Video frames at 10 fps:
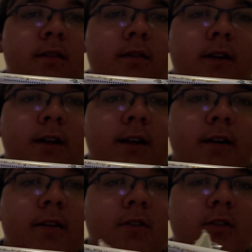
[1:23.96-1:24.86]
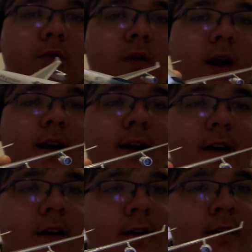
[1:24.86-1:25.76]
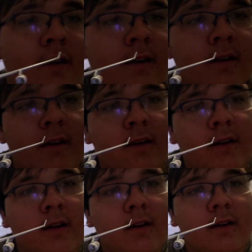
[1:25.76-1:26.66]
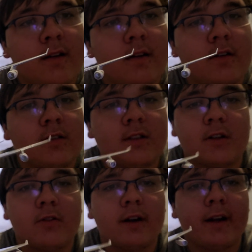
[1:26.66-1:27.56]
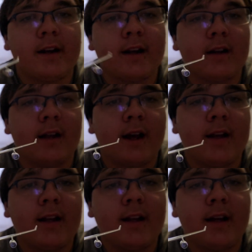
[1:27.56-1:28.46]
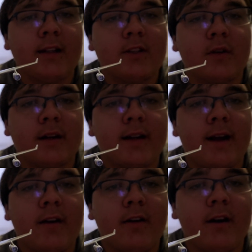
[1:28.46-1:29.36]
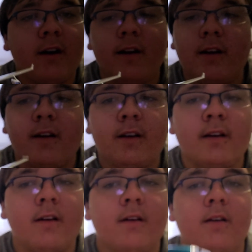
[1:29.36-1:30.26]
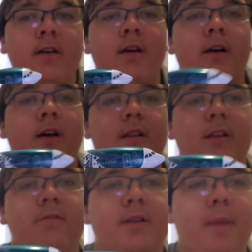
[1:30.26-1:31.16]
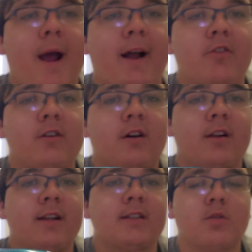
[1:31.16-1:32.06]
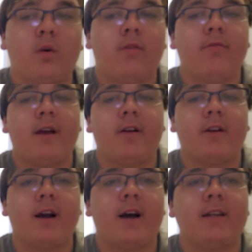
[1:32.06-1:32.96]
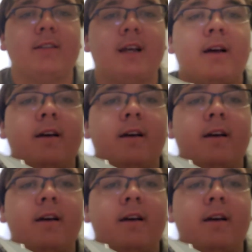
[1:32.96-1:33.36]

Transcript: Right there, there's the red. Here's the green the landing lights right there. Love the pattern on this Gulf Air, guys.